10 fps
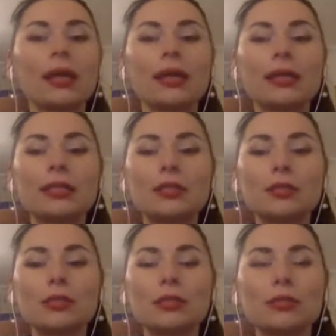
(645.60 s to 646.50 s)
It's
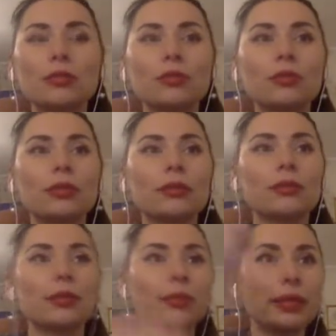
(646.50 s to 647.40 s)
something what you
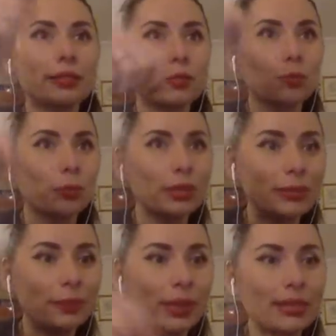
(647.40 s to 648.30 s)
can make some
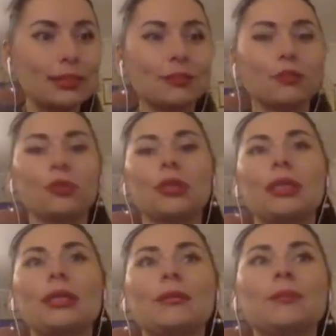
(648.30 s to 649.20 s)
painting to
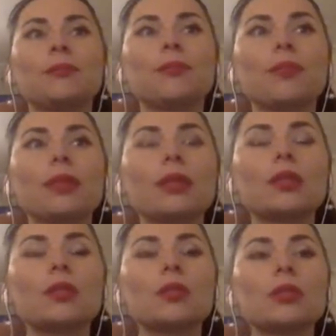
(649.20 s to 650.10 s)
him.
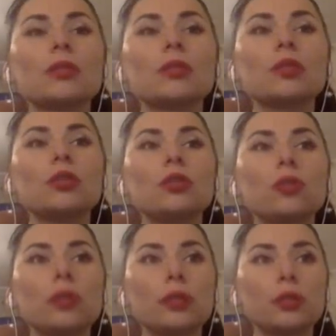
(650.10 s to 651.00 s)
Something what you
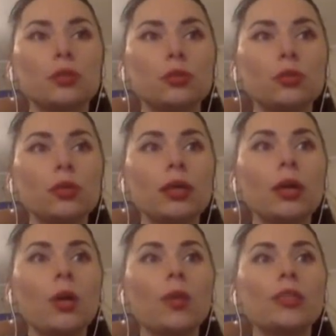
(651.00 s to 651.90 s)
can do,
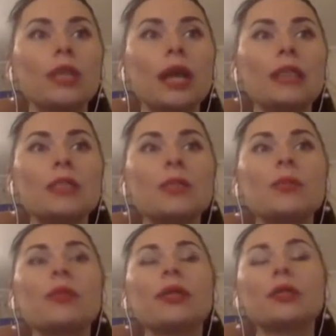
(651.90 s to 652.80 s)
which other
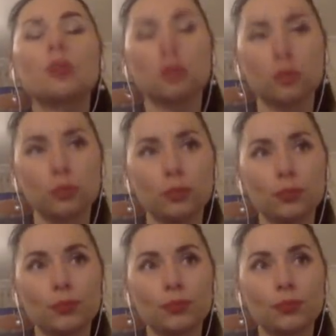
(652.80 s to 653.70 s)
people cannot do.
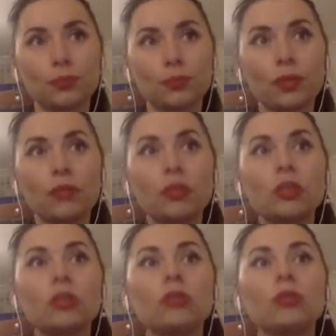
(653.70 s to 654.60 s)
Which
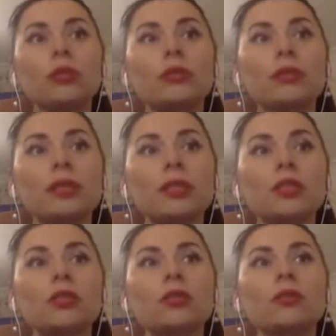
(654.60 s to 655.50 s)
you invest
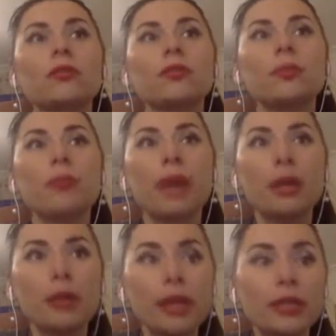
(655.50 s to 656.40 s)
your
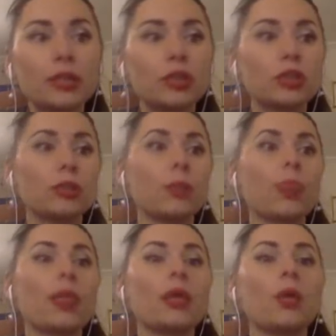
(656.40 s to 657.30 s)
female energy,
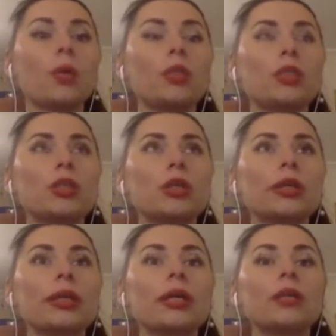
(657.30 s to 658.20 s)
which
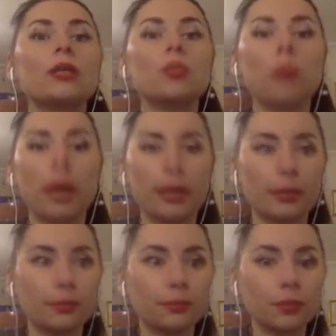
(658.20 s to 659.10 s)
he cannot buy.
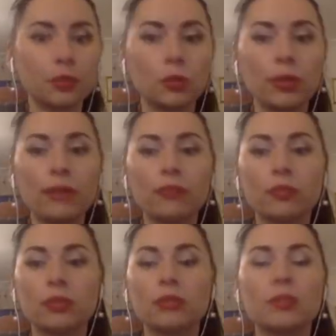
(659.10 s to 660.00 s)
You make from
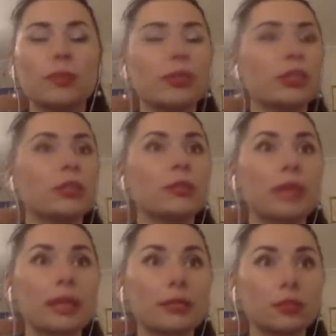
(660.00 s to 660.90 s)
him specially
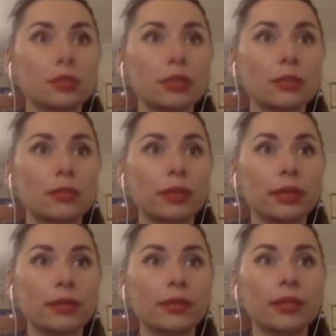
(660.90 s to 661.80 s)
bread. For example, I
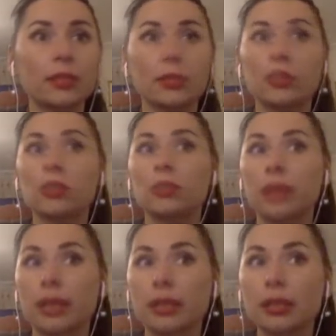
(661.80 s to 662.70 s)
can make specially
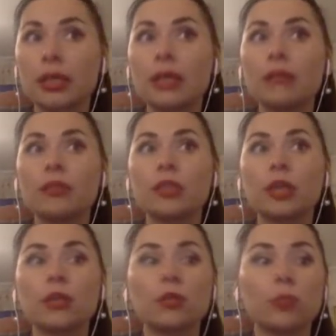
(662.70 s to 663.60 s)
bread, which he
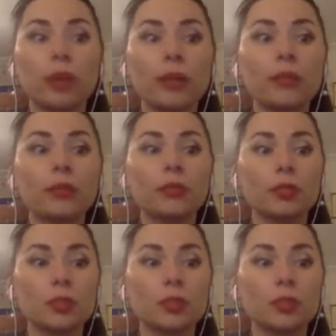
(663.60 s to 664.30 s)
cannot buy because it's